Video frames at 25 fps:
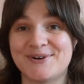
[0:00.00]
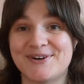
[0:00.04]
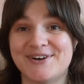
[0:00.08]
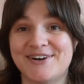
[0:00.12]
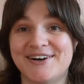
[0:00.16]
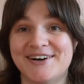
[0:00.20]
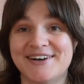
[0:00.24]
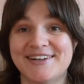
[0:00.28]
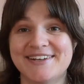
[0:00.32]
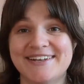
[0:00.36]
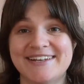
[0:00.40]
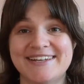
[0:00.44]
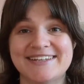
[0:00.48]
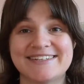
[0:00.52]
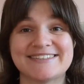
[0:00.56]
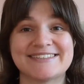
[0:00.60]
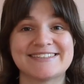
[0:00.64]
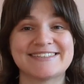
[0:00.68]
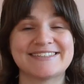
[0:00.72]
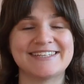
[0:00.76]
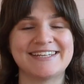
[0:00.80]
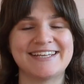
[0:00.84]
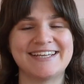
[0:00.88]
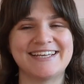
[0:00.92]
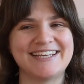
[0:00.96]
one
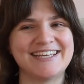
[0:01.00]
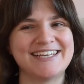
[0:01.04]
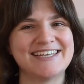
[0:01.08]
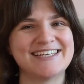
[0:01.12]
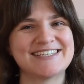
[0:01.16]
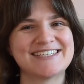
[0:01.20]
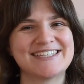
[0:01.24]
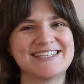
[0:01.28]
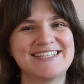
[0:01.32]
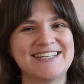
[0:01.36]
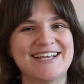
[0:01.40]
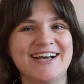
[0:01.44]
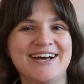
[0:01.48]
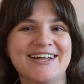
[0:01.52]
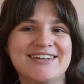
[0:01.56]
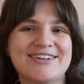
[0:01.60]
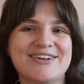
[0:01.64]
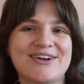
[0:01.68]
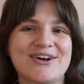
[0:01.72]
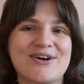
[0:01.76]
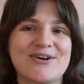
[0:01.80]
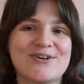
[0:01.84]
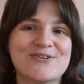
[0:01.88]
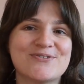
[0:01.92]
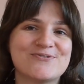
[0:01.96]
is
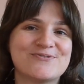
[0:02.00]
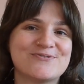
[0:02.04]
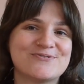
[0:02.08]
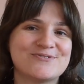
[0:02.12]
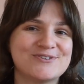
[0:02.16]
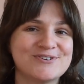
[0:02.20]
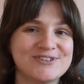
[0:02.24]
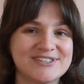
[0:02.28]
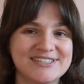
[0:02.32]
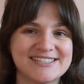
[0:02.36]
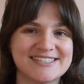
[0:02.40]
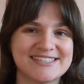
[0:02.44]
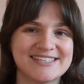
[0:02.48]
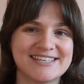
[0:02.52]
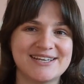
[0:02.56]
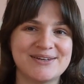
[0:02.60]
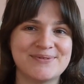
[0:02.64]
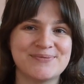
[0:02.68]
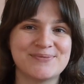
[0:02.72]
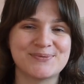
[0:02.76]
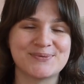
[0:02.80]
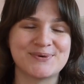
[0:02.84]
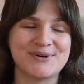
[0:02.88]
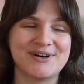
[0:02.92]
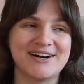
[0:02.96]
another food
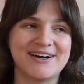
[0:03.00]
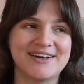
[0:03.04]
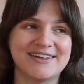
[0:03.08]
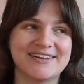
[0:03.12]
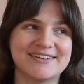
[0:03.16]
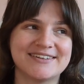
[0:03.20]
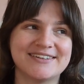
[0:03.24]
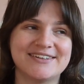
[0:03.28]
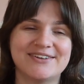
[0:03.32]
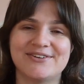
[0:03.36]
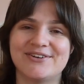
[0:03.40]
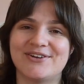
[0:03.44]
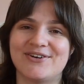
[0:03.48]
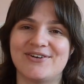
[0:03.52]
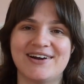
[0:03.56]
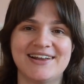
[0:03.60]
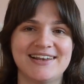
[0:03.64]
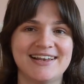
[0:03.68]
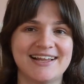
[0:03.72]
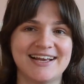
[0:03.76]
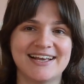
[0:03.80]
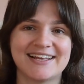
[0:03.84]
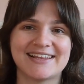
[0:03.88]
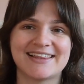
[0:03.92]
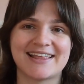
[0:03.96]
themed one. You know I
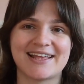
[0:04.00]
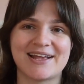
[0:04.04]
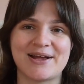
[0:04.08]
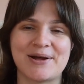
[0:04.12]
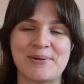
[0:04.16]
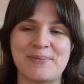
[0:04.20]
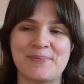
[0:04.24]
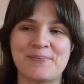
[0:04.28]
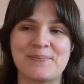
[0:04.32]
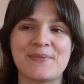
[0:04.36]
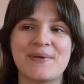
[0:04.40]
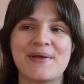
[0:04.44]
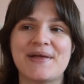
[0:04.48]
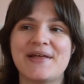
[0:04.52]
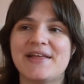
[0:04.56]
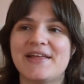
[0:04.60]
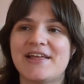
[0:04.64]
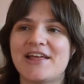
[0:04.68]
like them.